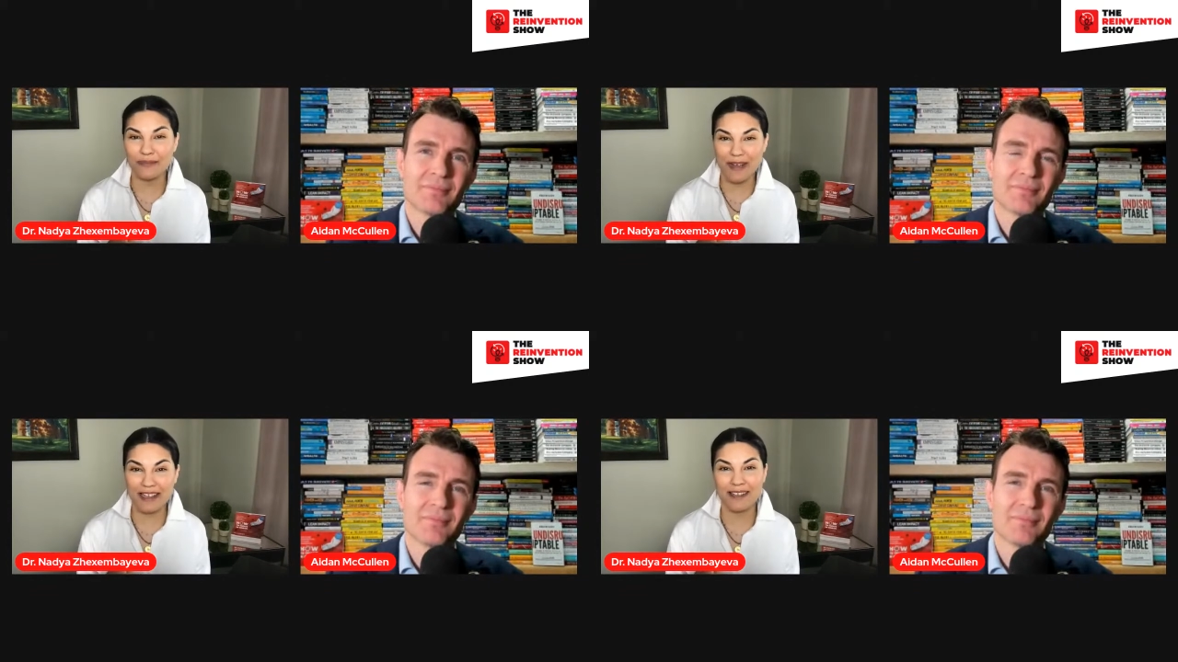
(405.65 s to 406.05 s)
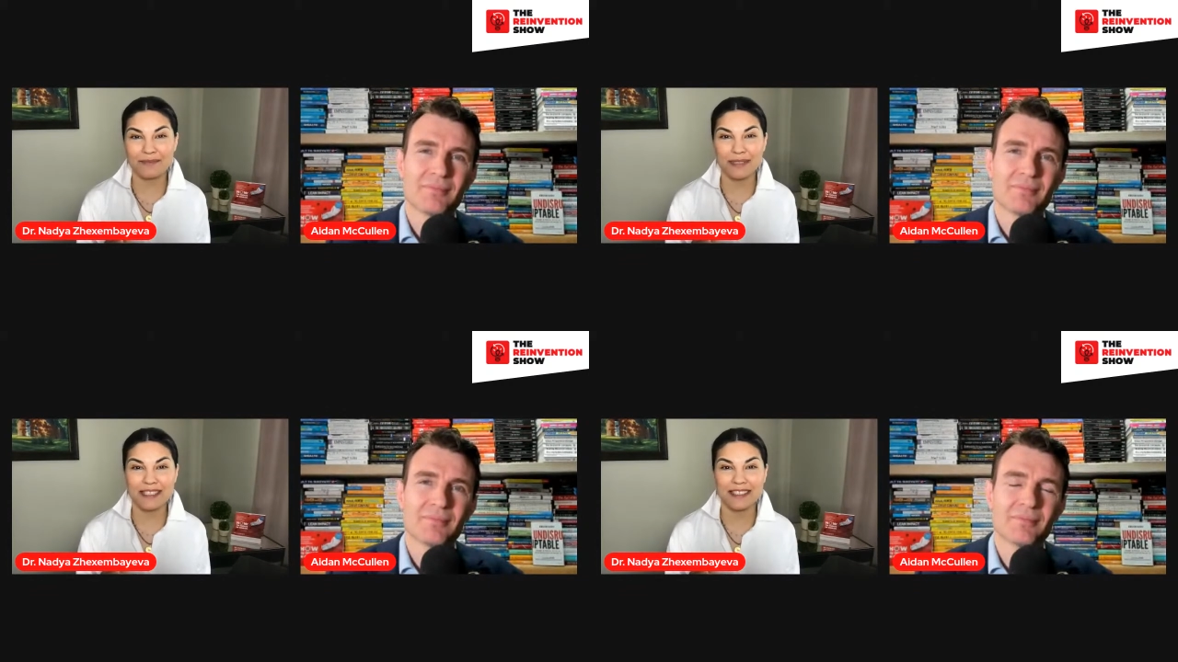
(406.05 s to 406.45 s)
Speaker 1: of my
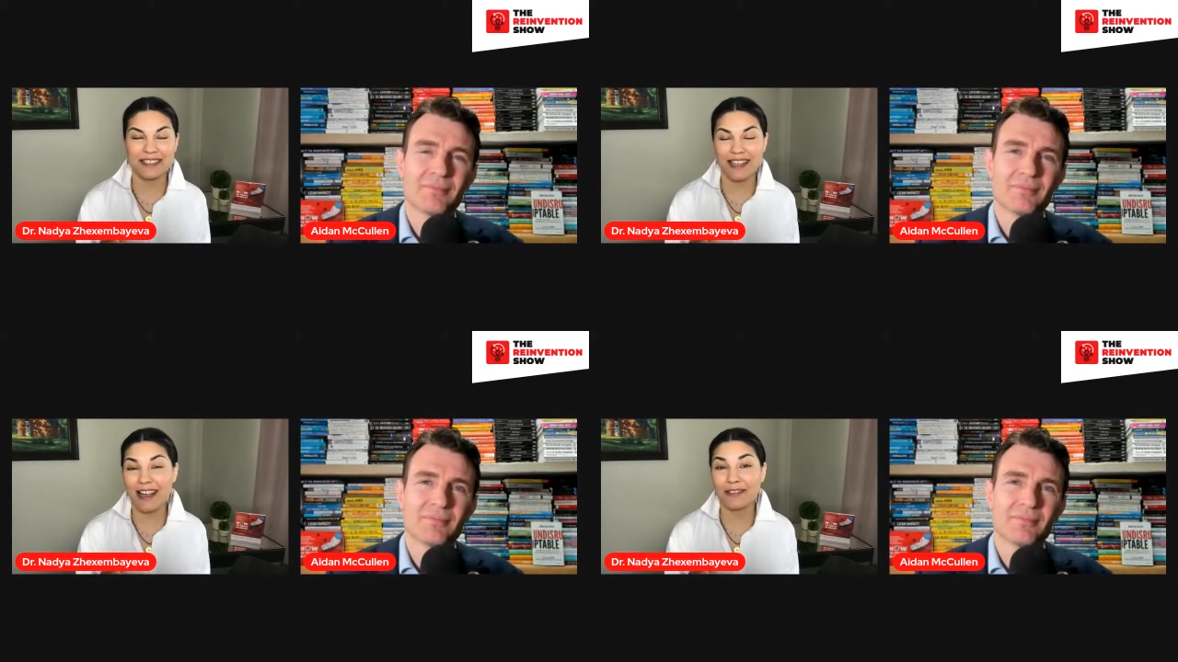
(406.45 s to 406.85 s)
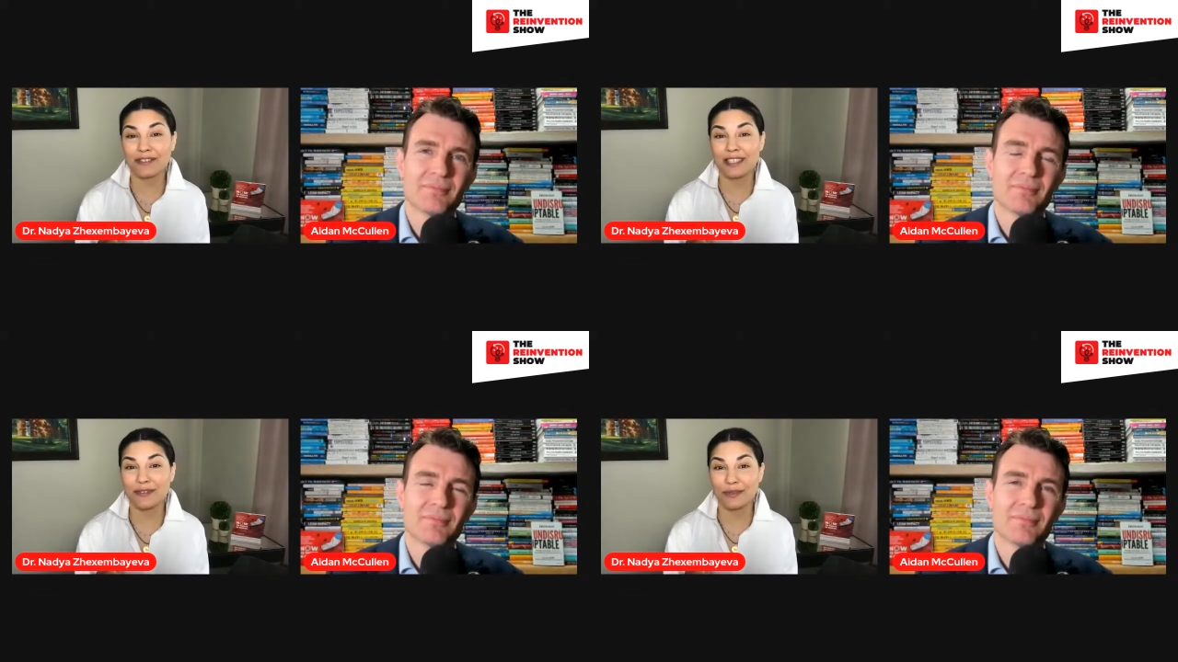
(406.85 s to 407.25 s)
companies'
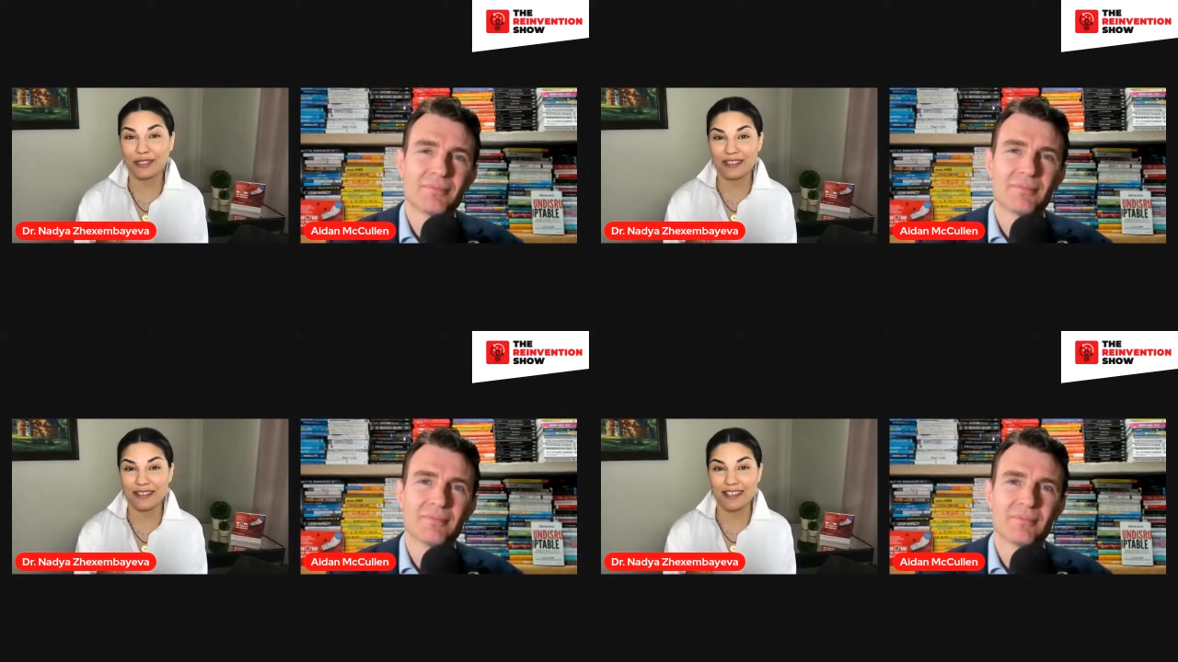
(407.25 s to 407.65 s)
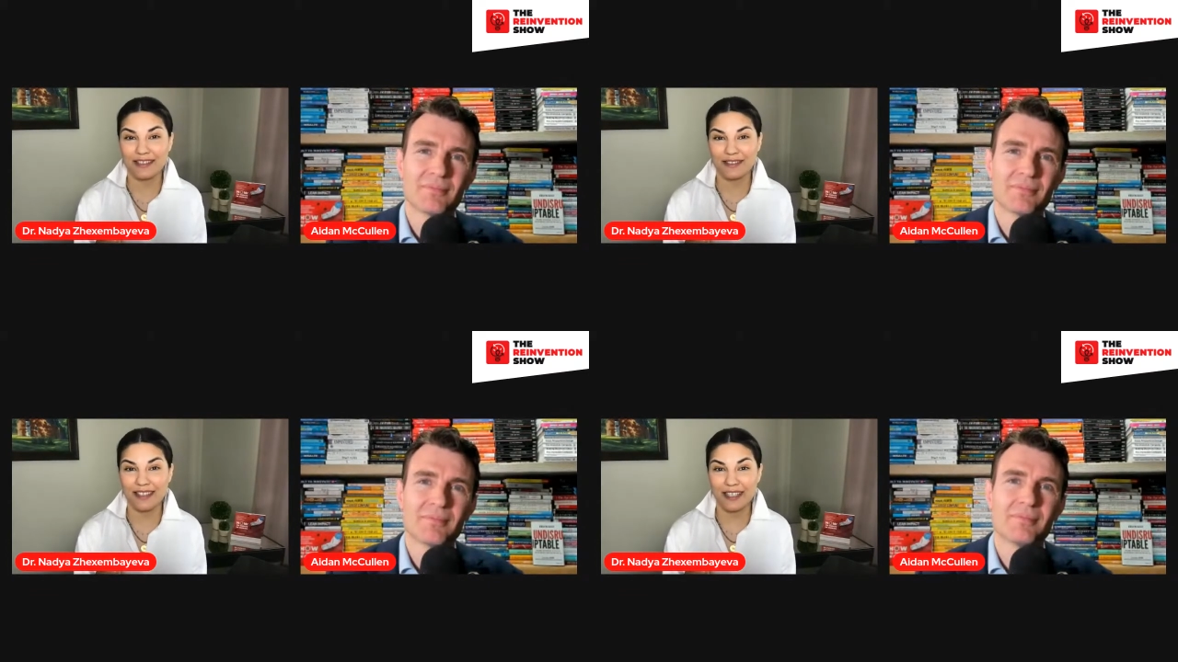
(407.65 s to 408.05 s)
accounting was
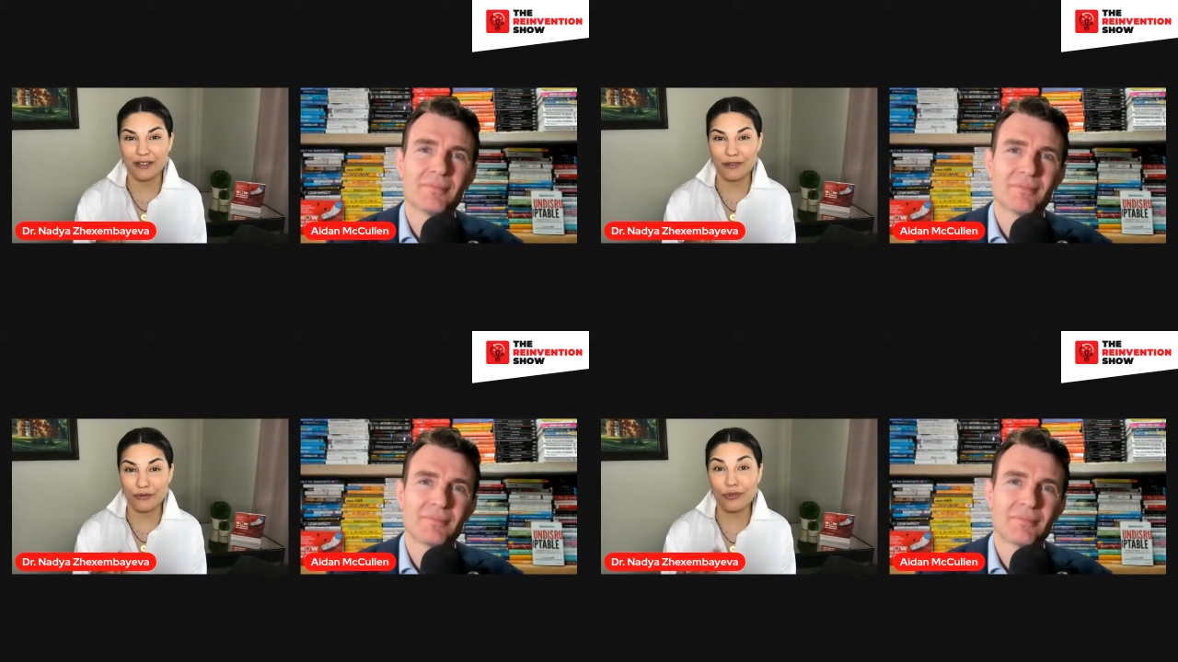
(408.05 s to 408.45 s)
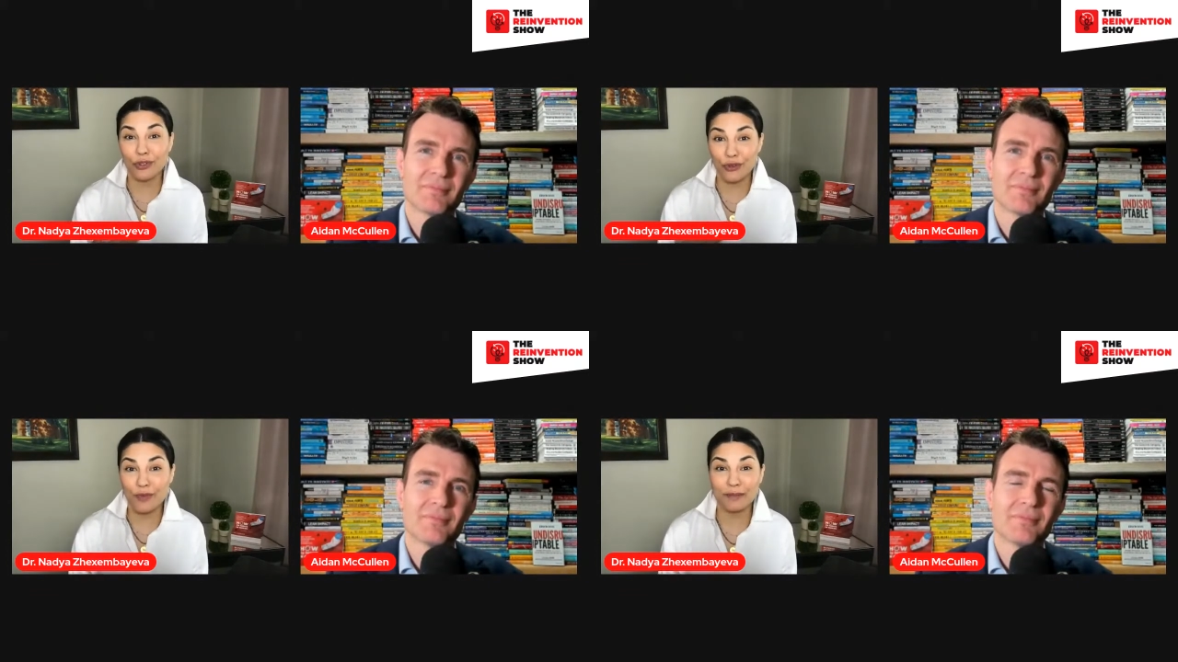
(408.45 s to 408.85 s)
done through
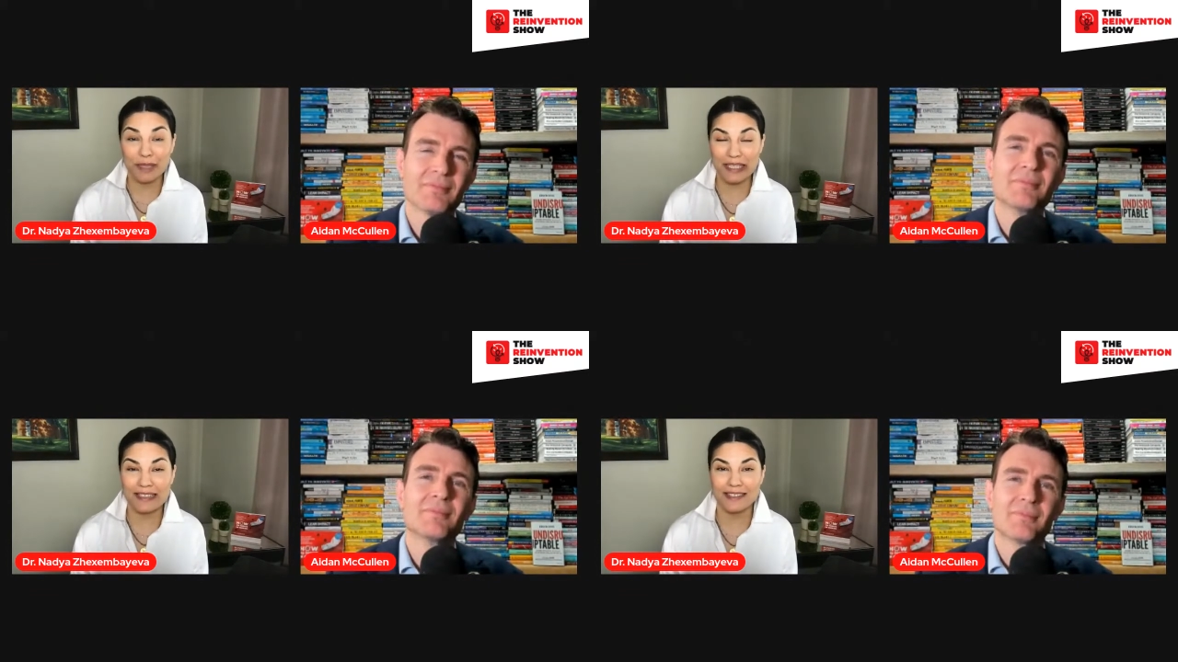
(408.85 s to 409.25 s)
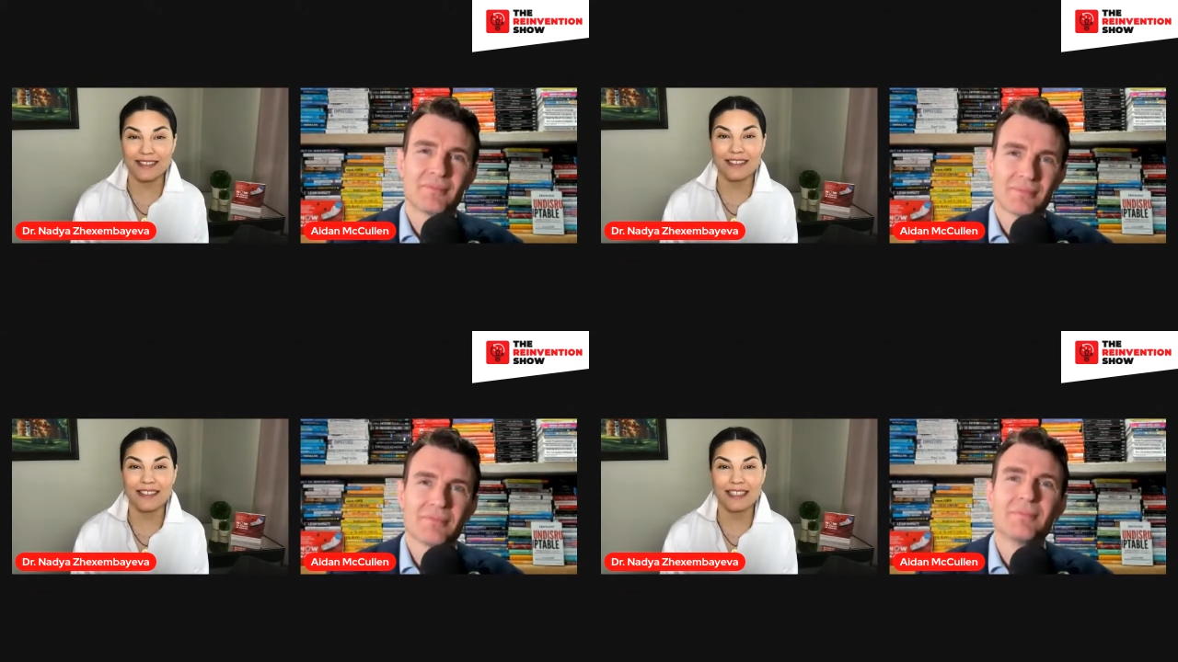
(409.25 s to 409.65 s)
human
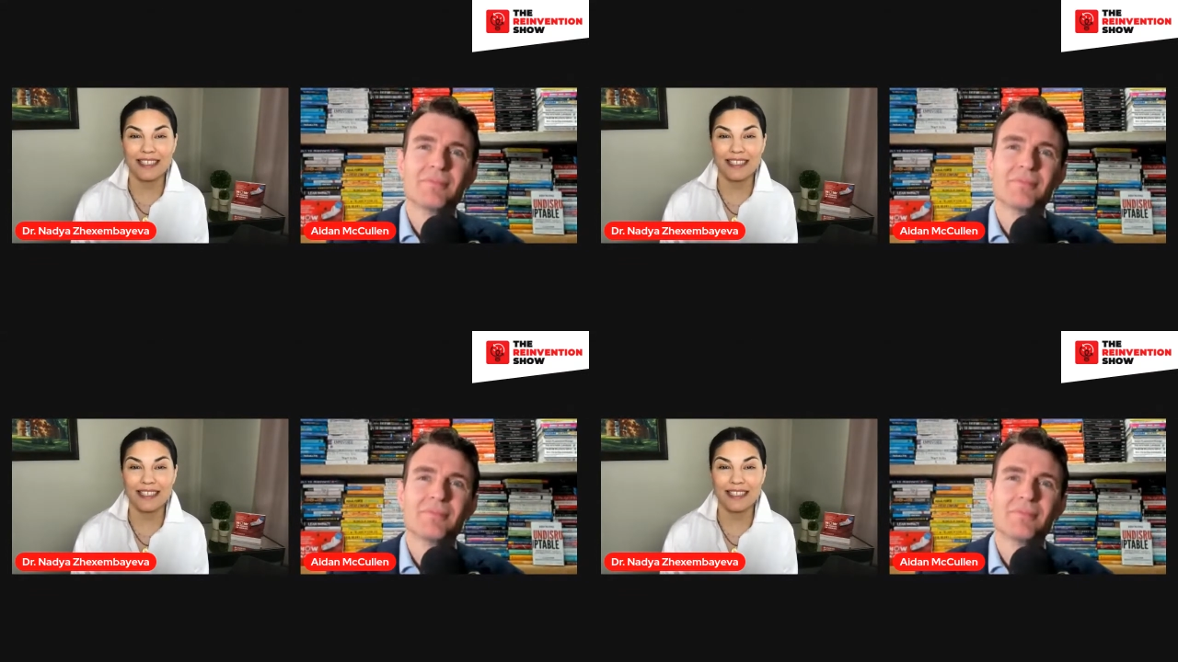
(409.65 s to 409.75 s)
beings